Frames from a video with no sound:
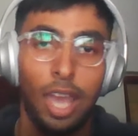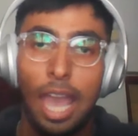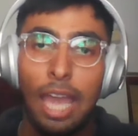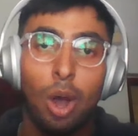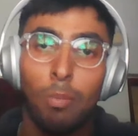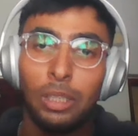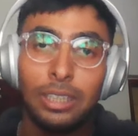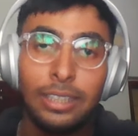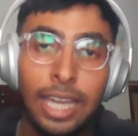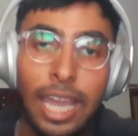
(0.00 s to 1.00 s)
and obviously
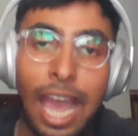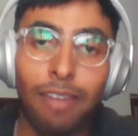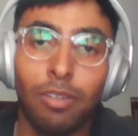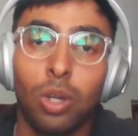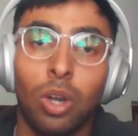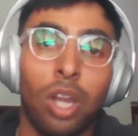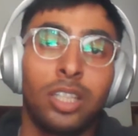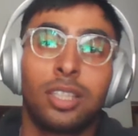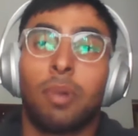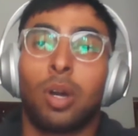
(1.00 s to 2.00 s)
they have no
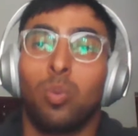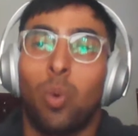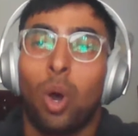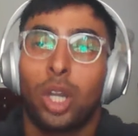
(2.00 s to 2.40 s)
knowledge about what